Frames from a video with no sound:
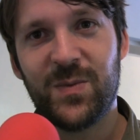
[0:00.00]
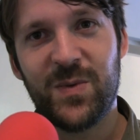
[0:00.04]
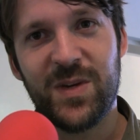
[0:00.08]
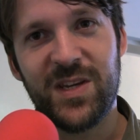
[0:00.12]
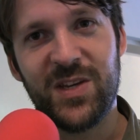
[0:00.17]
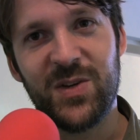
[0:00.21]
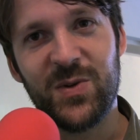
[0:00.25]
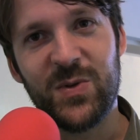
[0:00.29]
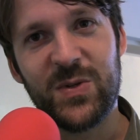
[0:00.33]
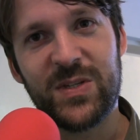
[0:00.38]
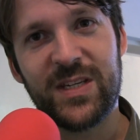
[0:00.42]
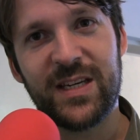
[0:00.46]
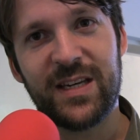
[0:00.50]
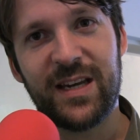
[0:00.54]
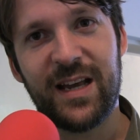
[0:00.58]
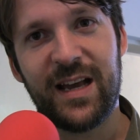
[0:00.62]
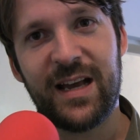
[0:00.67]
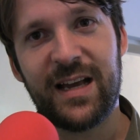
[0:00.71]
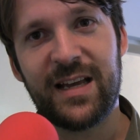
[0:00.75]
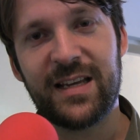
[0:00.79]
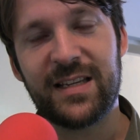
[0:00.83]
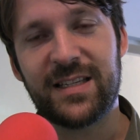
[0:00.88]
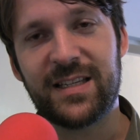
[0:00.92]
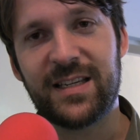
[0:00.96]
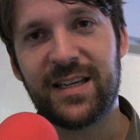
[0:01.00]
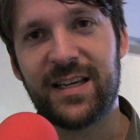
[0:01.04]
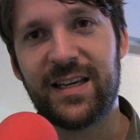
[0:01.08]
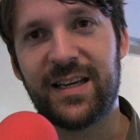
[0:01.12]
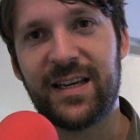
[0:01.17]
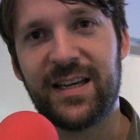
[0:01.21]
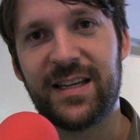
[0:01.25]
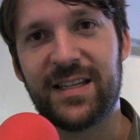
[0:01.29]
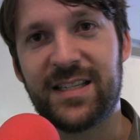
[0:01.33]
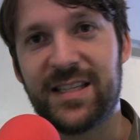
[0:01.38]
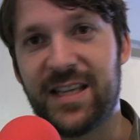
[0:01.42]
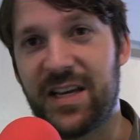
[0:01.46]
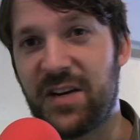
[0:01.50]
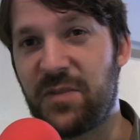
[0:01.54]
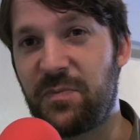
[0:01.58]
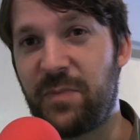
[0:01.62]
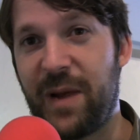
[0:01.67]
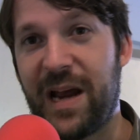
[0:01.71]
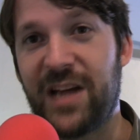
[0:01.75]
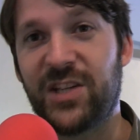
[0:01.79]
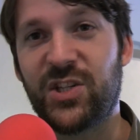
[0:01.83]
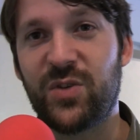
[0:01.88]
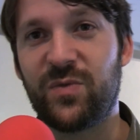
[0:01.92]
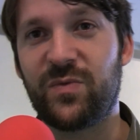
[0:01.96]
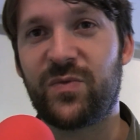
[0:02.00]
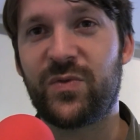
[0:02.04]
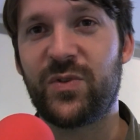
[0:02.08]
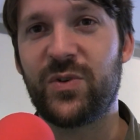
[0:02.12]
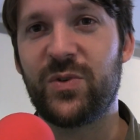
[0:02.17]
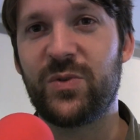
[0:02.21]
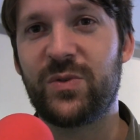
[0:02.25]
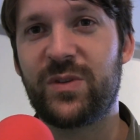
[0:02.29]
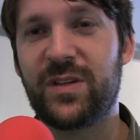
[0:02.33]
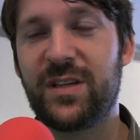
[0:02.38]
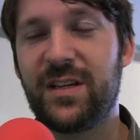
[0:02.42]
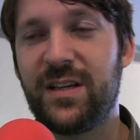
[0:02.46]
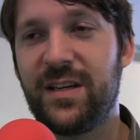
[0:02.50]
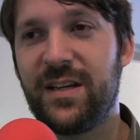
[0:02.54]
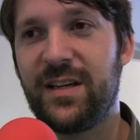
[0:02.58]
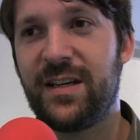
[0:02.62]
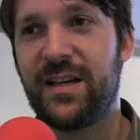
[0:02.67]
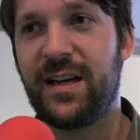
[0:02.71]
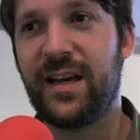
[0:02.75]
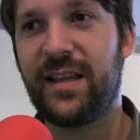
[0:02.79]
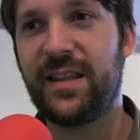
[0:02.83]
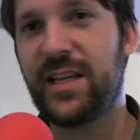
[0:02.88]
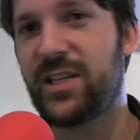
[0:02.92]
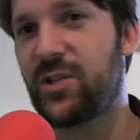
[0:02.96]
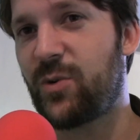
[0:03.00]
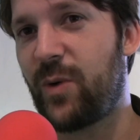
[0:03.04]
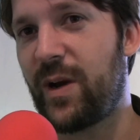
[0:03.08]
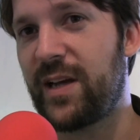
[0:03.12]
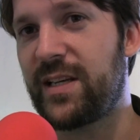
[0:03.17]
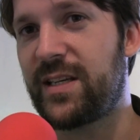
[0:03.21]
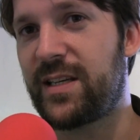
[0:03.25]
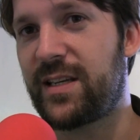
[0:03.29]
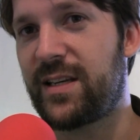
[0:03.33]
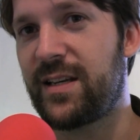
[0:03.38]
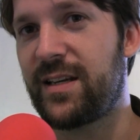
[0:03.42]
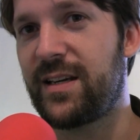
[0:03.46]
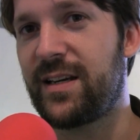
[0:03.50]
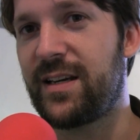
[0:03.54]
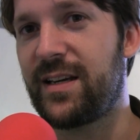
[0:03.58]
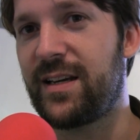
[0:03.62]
We use it as instead of passion fruit, and that's quite